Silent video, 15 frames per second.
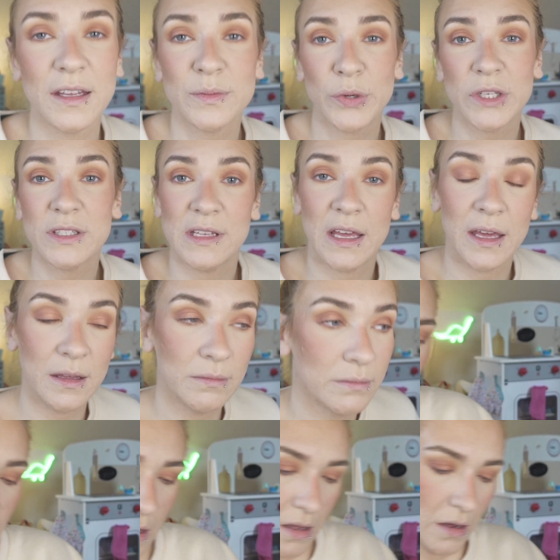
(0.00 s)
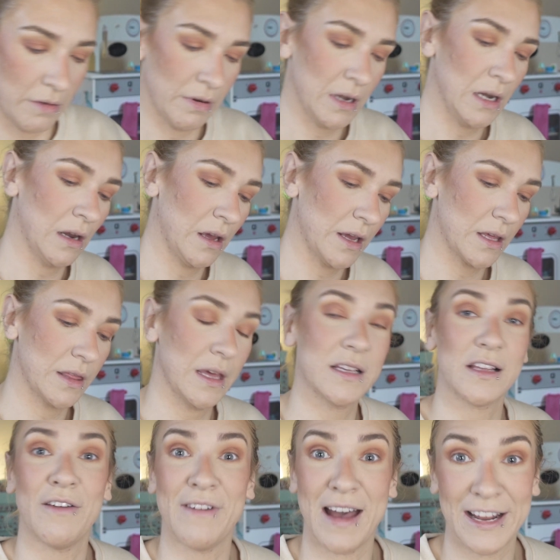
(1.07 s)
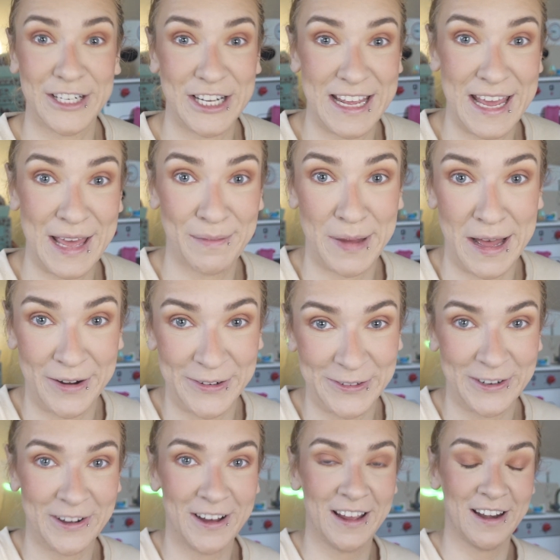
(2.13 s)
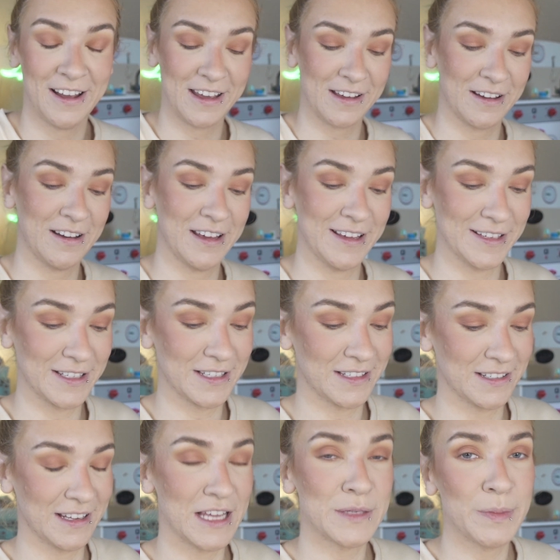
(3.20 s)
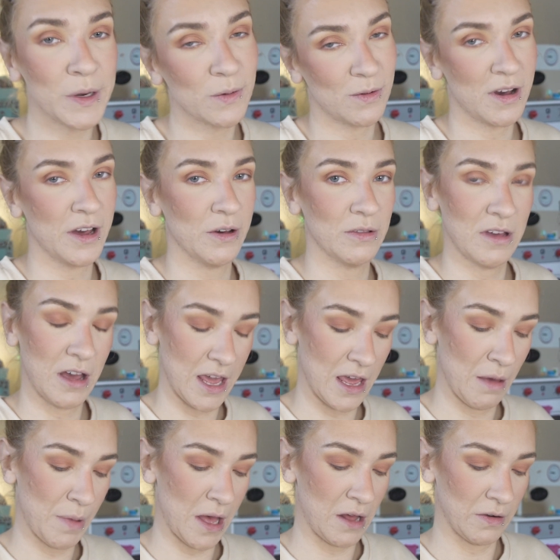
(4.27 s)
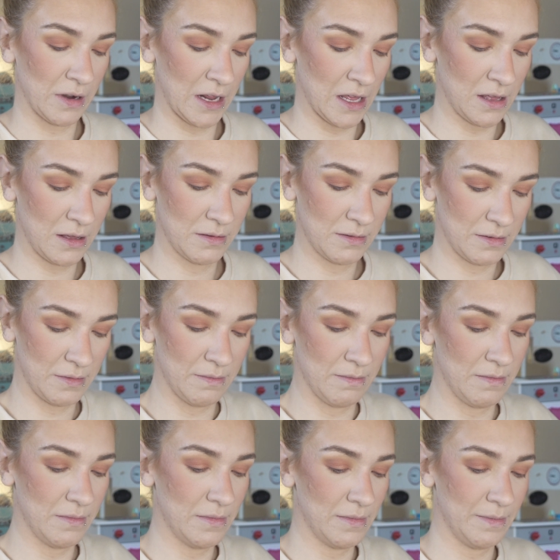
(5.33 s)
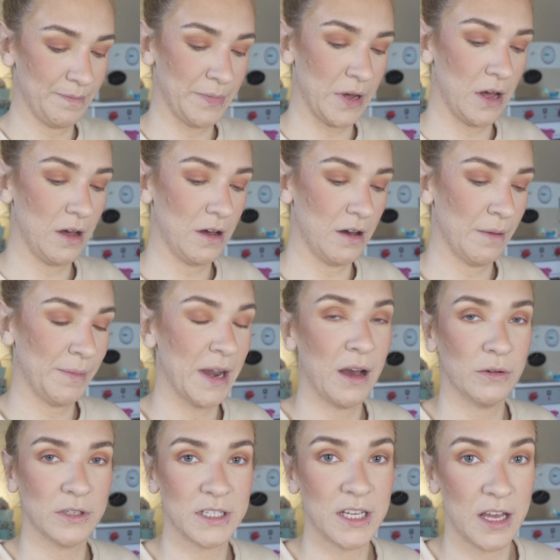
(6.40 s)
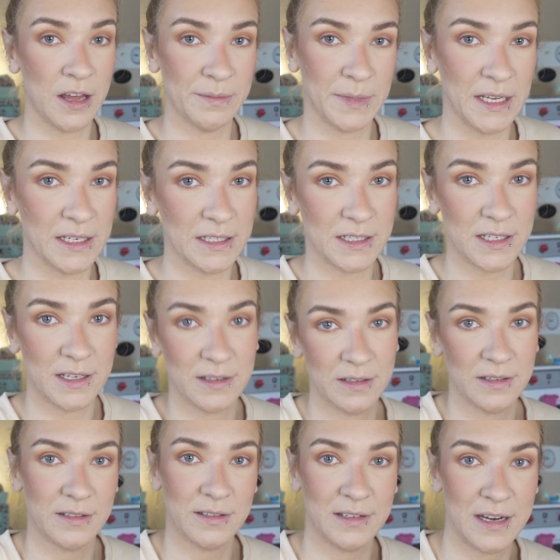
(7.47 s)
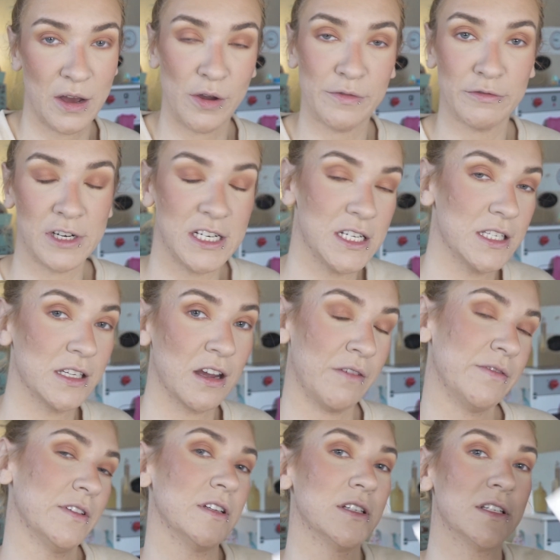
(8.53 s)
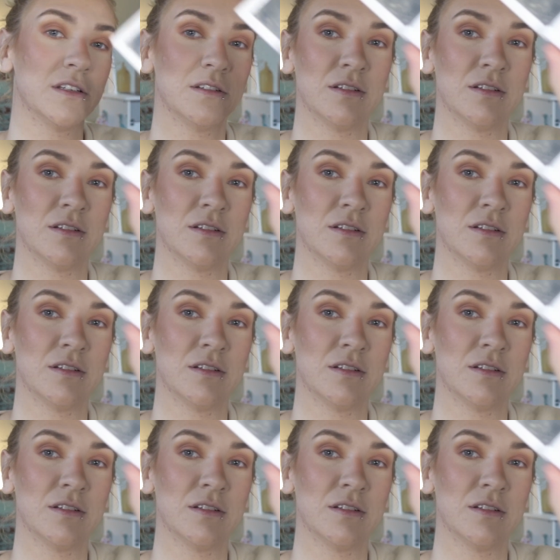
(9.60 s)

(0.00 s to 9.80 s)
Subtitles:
pretty. I really like this. I've actually hit pan on the highlight, guys. It's been a while that I hit pan on it, but I'm now determined. Now I've rediscovered.